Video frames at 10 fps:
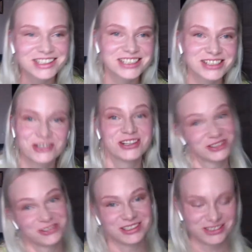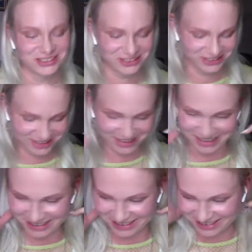Just going will all go.
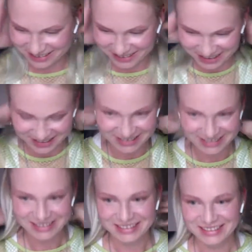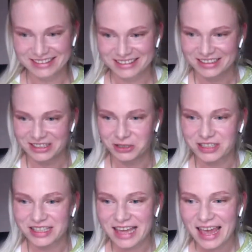Yeah. Yeah.
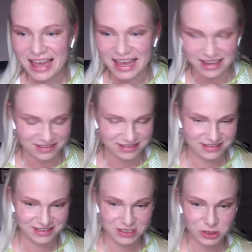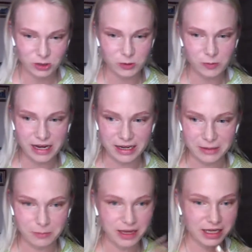Okay. So my
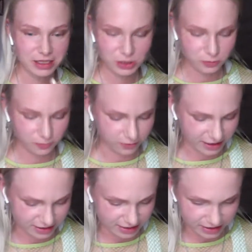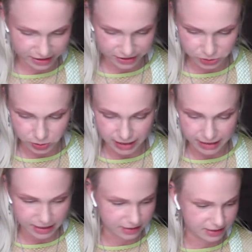main two friends are here, so I
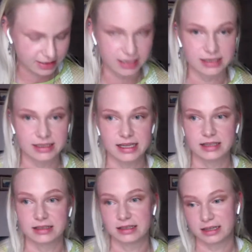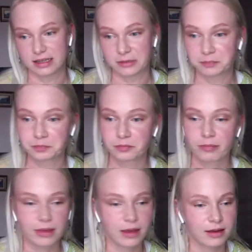can start, and
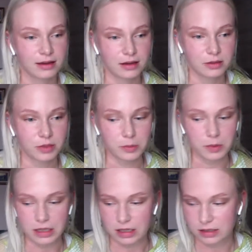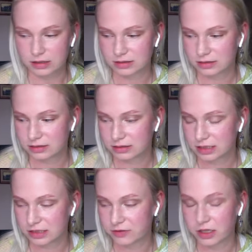maybe
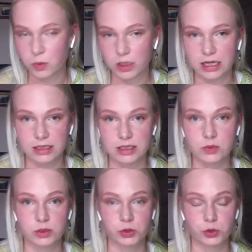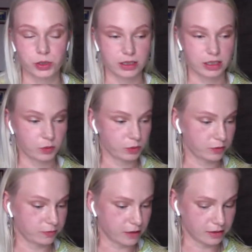if anyone else will join, that would be
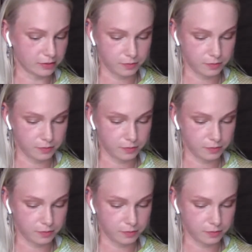fun.